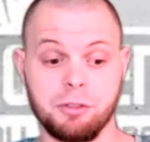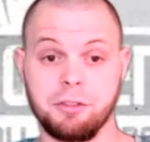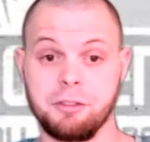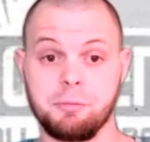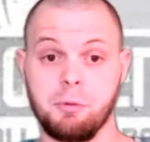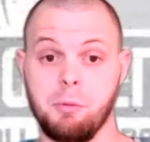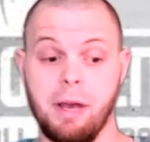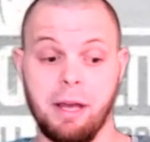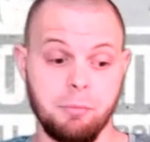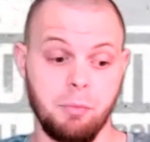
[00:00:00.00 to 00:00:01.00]
so this
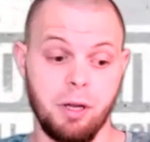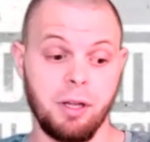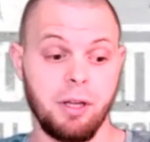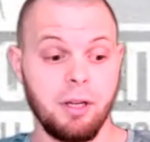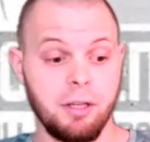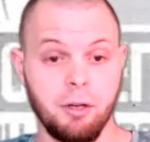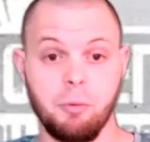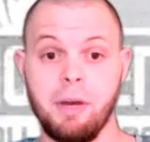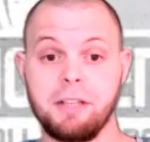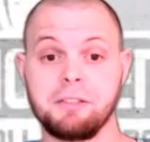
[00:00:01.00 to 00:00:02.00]
verbatim, but you know,
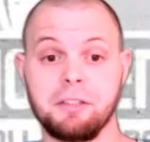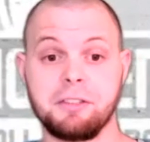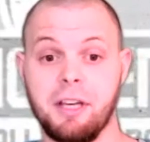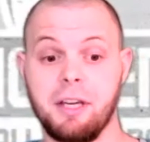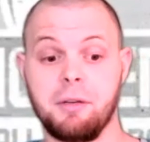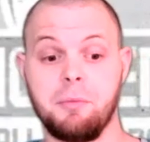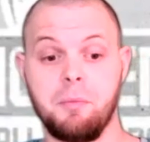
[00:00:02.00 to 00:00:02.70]
basically said,